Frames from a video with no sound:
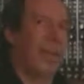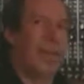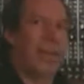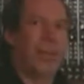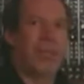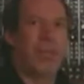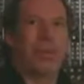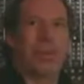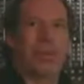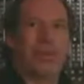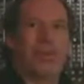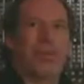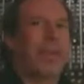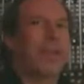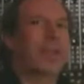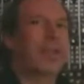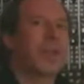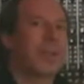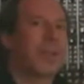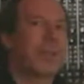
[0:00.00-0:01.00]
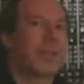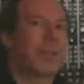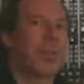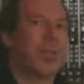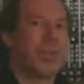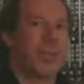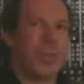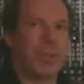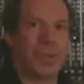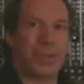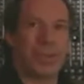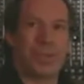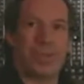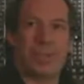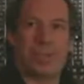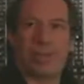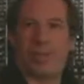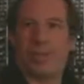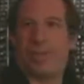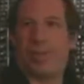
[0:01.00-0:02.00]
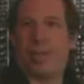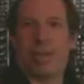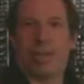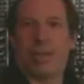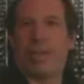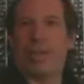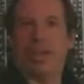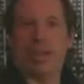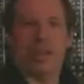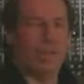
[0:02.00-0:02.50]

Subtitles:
but I was very good at computers, and